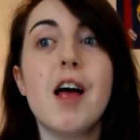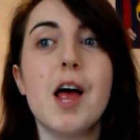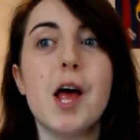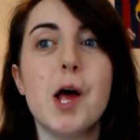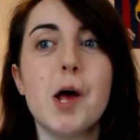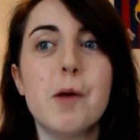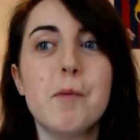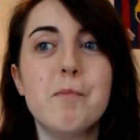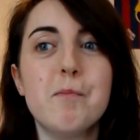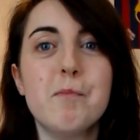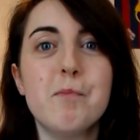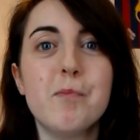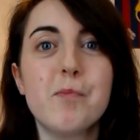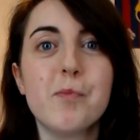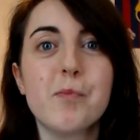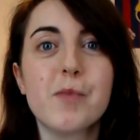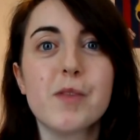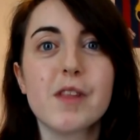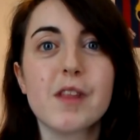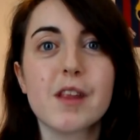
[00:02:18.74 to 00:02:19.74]
and
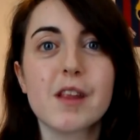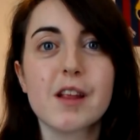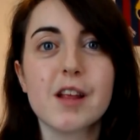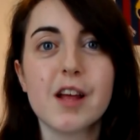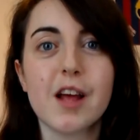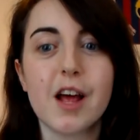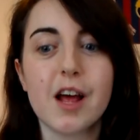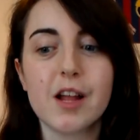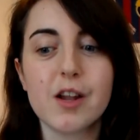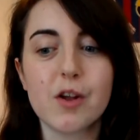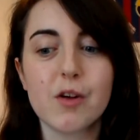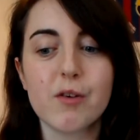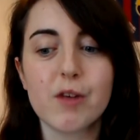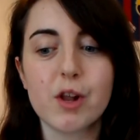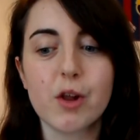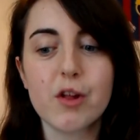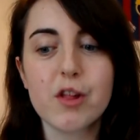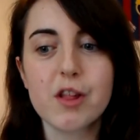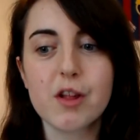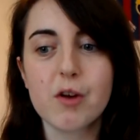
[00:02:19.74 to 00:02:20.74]
I
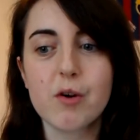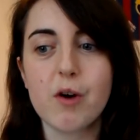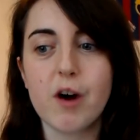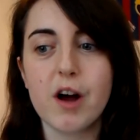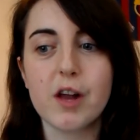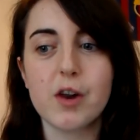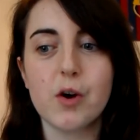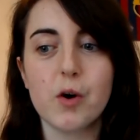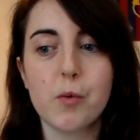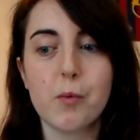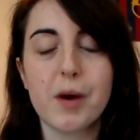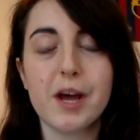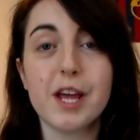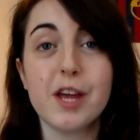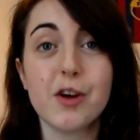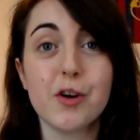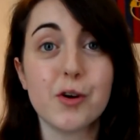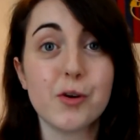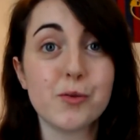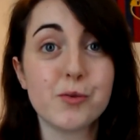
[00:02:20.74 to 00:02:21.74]
lost quite a lot of
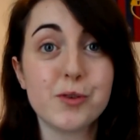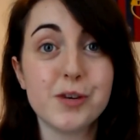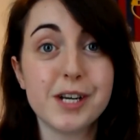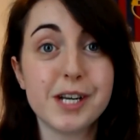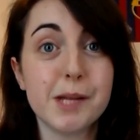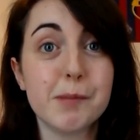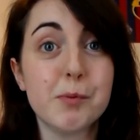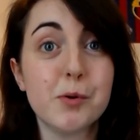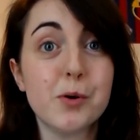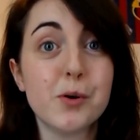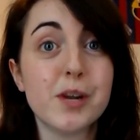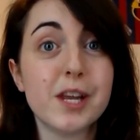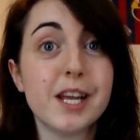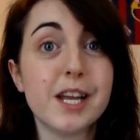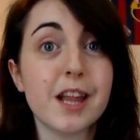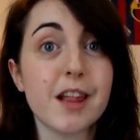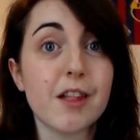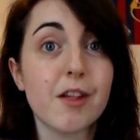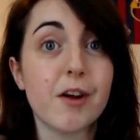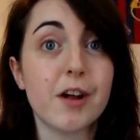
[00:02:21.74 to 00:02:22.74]
weight, got really poorly,
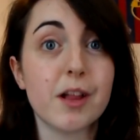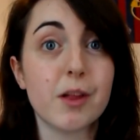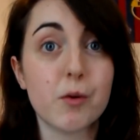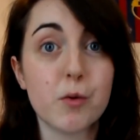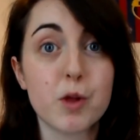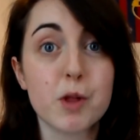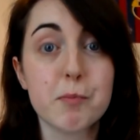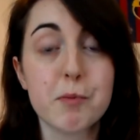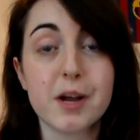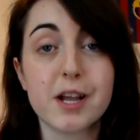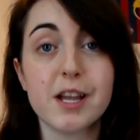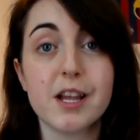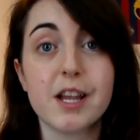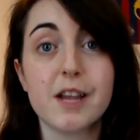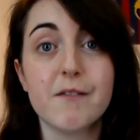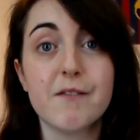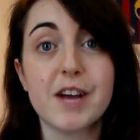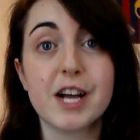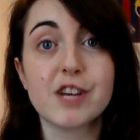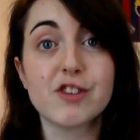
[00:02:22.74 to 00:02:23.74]
and it started to all spread.
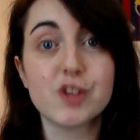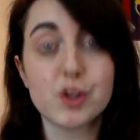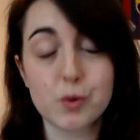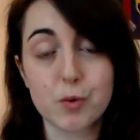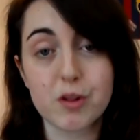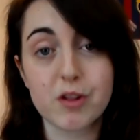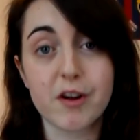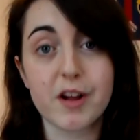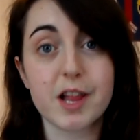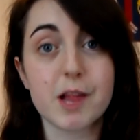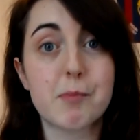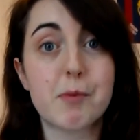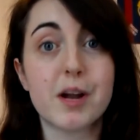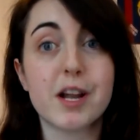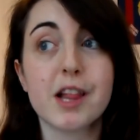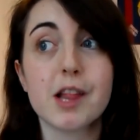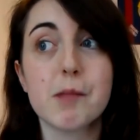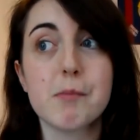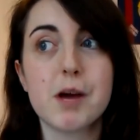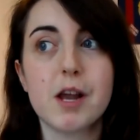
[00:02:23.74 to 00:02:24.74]
Infection all started
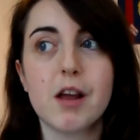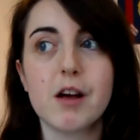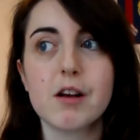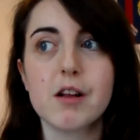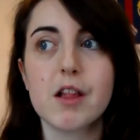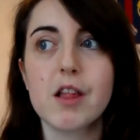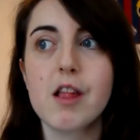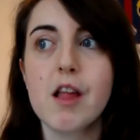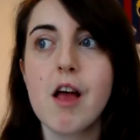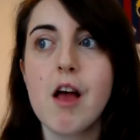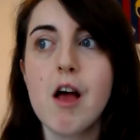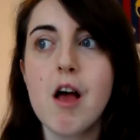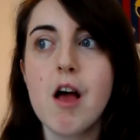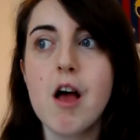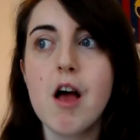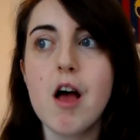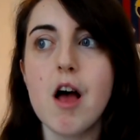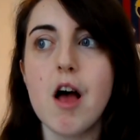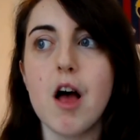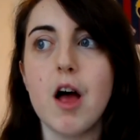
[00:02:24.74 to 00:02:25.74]
spreading to my lungs.
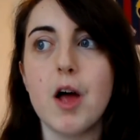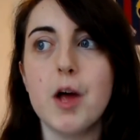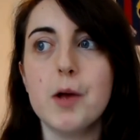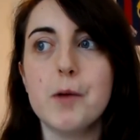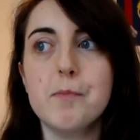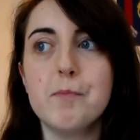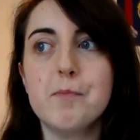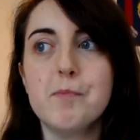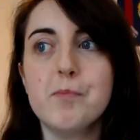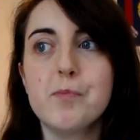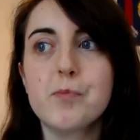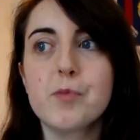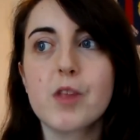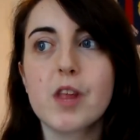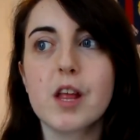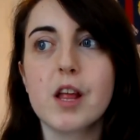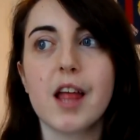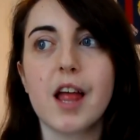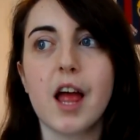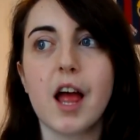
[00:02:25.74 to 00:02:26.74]
And
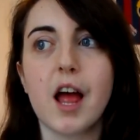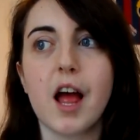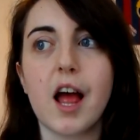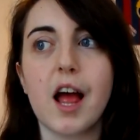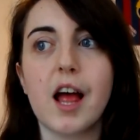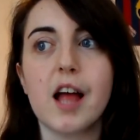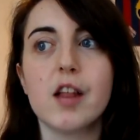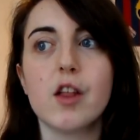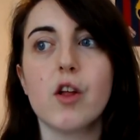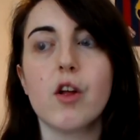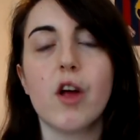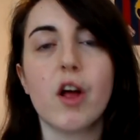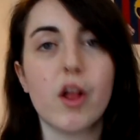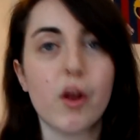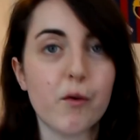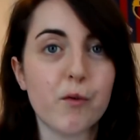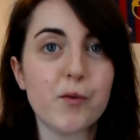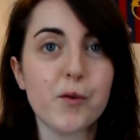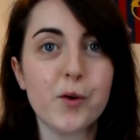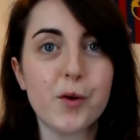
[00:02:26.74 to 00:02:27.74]

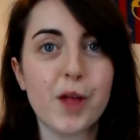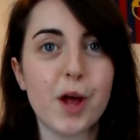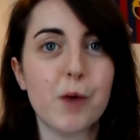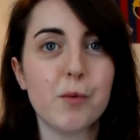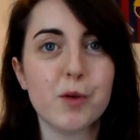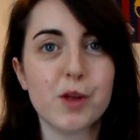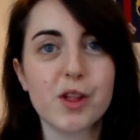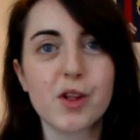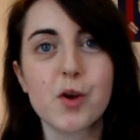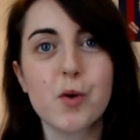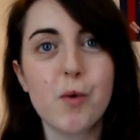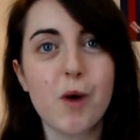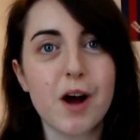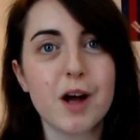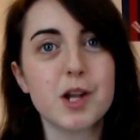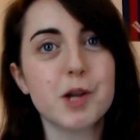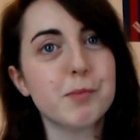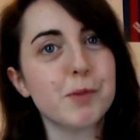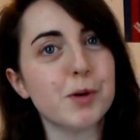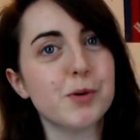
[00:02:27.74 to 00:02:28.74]
through that was quite
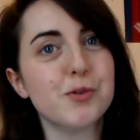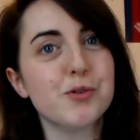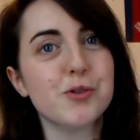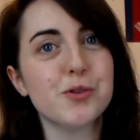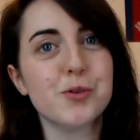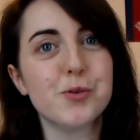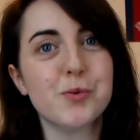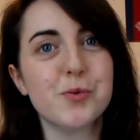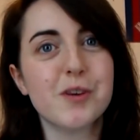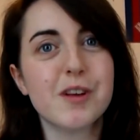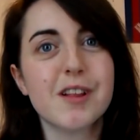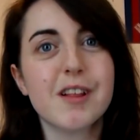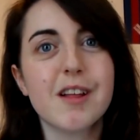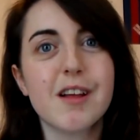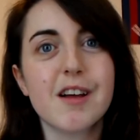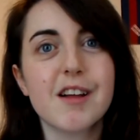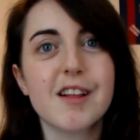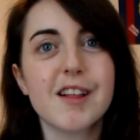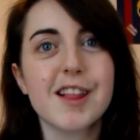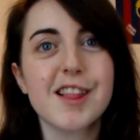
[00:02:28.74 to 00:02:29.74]
an emotional
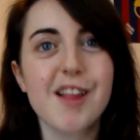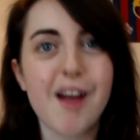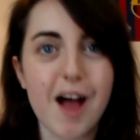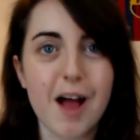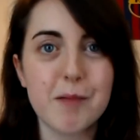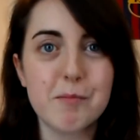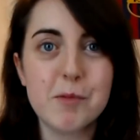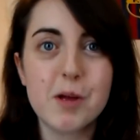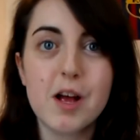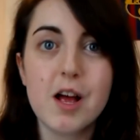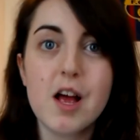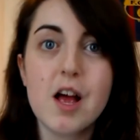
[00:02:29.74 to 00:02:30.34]
time,